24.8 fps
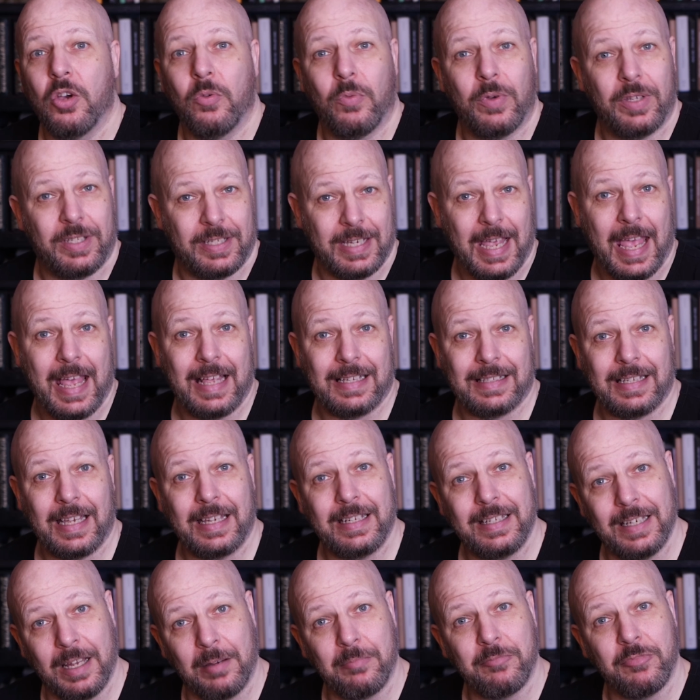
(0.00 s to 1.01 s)
which has
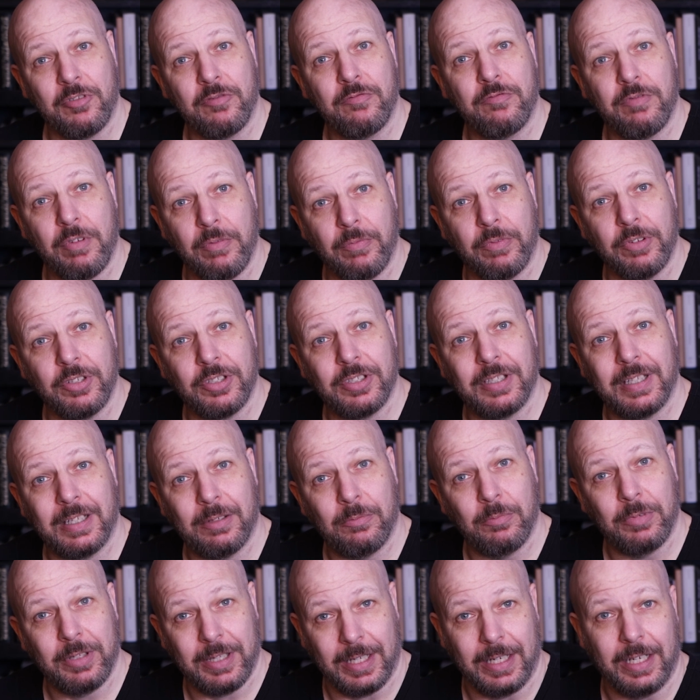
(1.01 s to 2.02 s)
a number of rivers
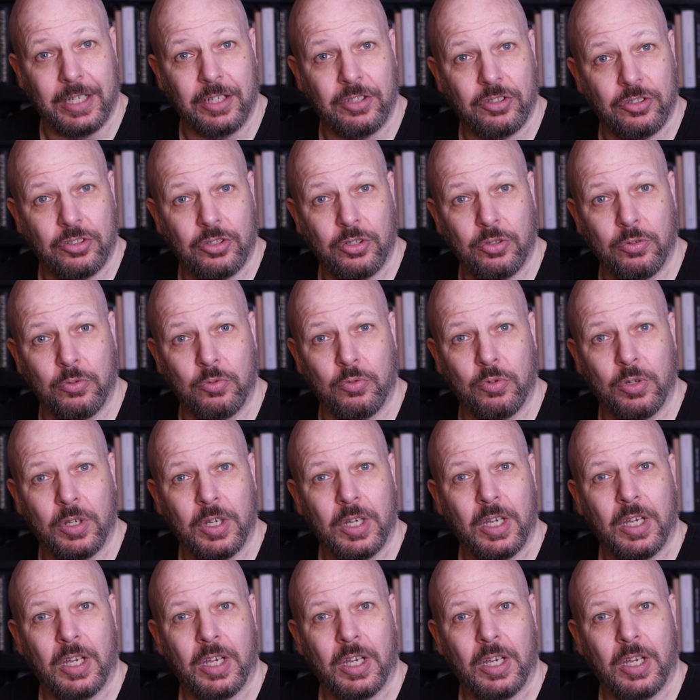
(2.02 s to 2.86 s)
within it too.